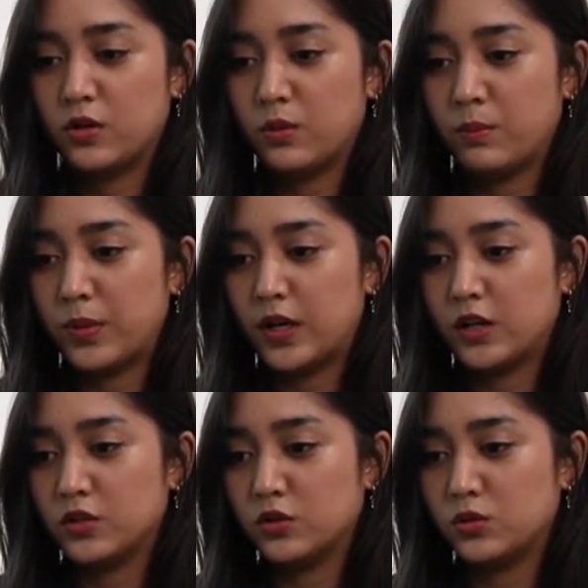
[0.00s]

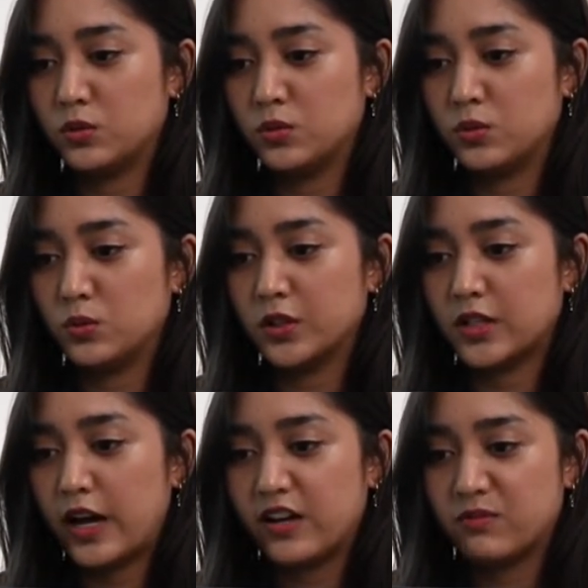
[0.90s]
compared to
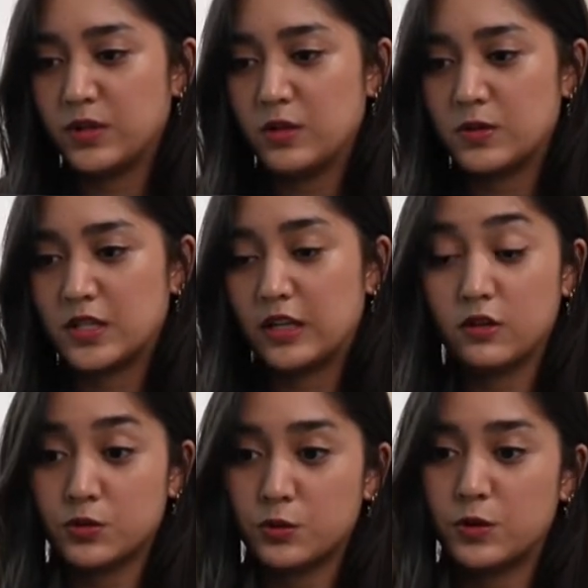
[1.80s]
what I've been using,
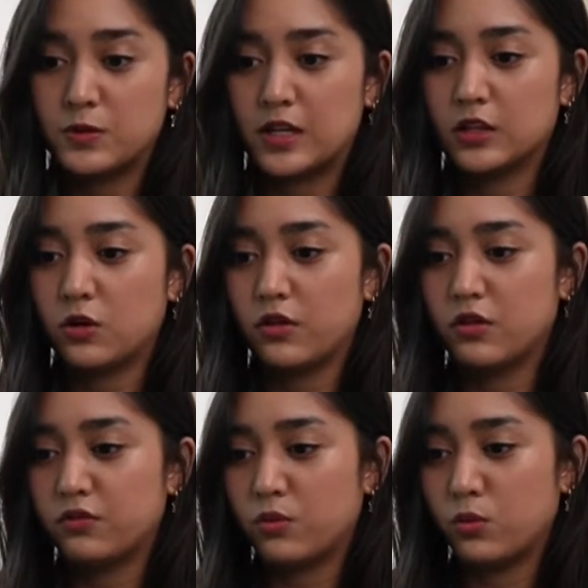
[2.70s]
and also using it on
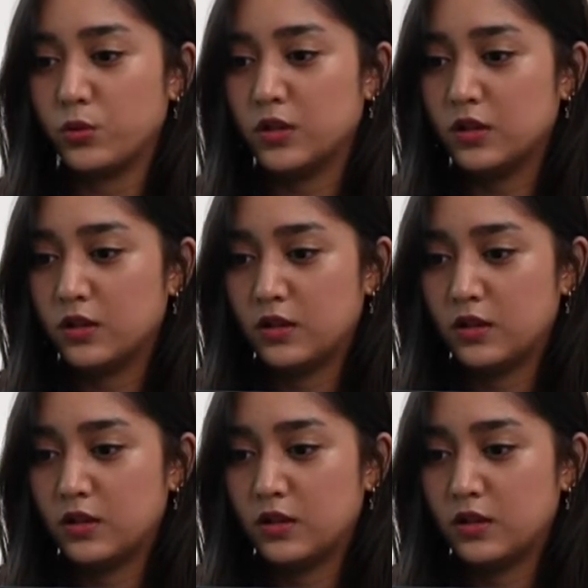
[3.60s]
the phone.